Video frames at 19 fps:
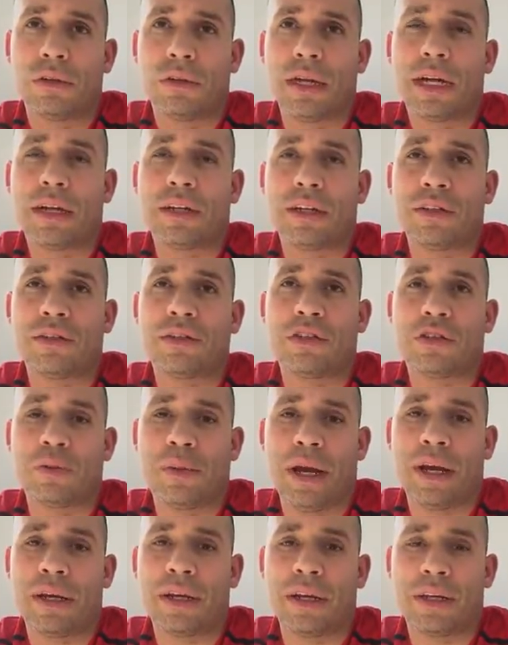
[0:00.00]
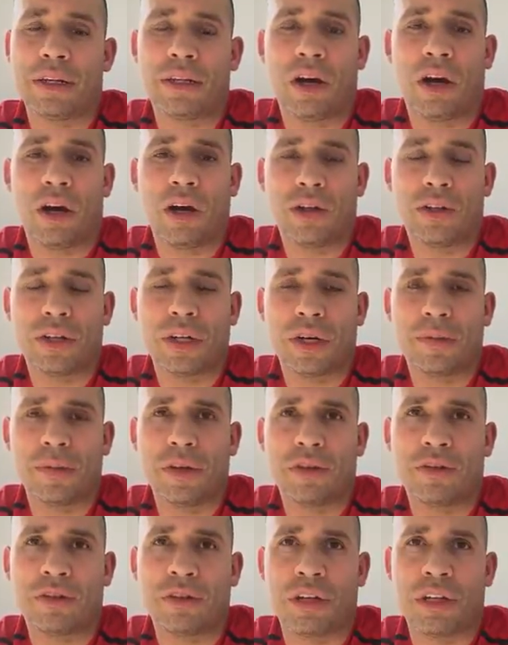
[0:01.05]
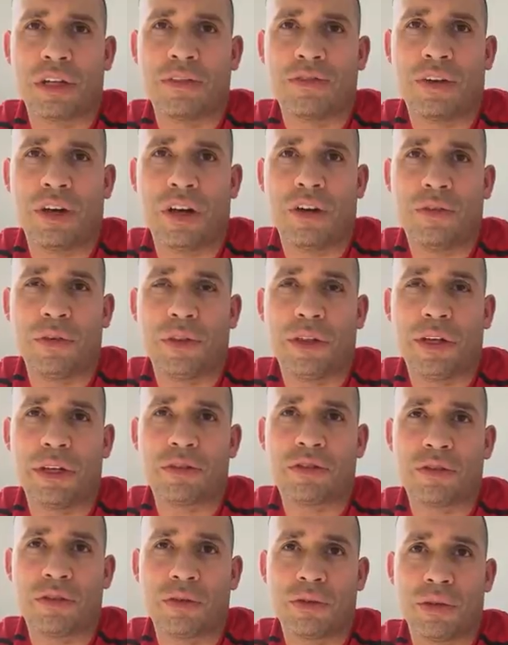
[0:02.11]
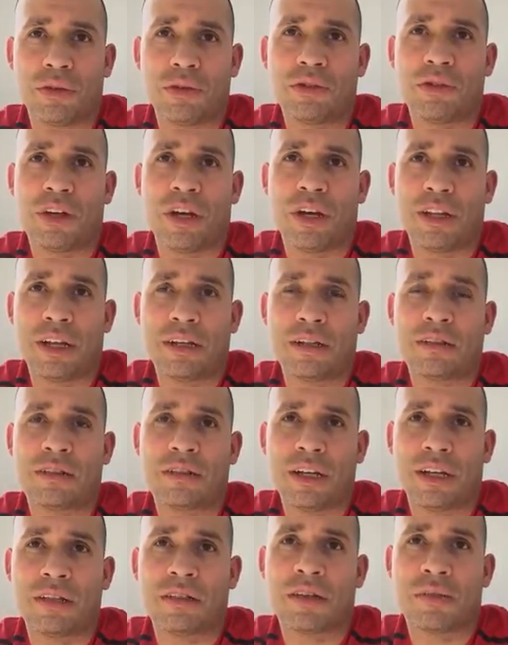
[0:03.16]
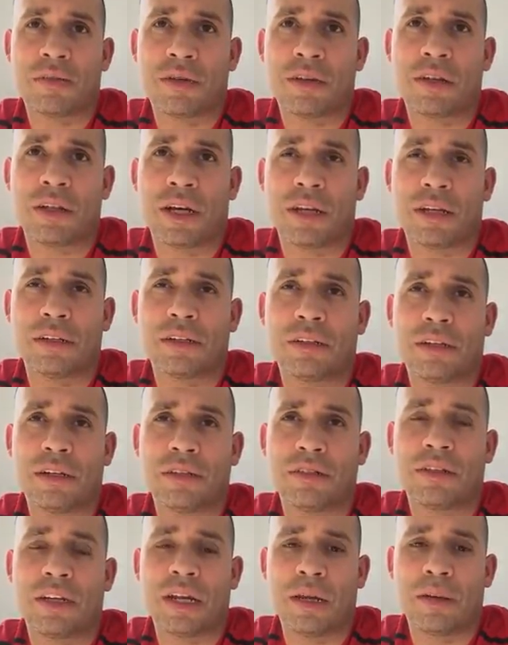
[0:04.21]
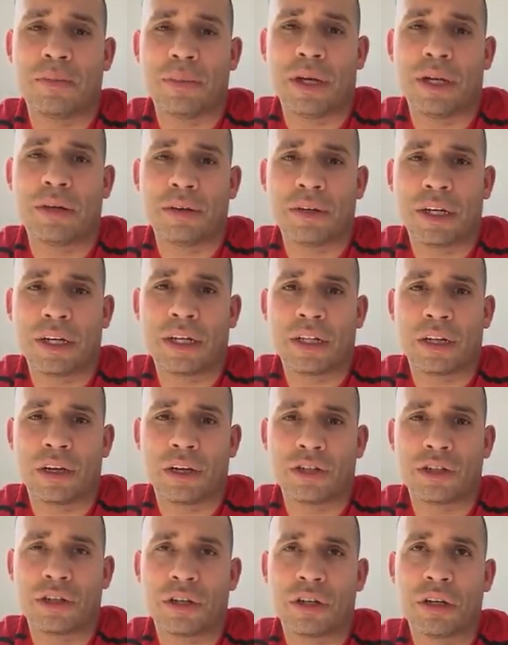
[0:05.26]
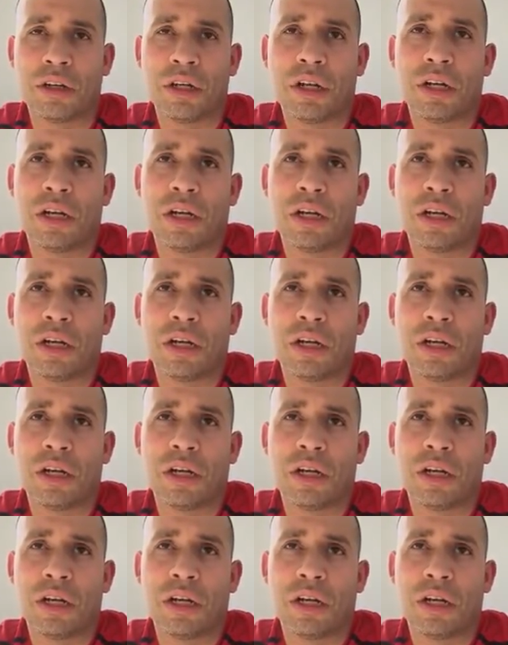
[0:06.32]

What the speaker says: that is expanding. All the companies are getting involved with it, so you would say that that's something that is getting bigger and getting larger.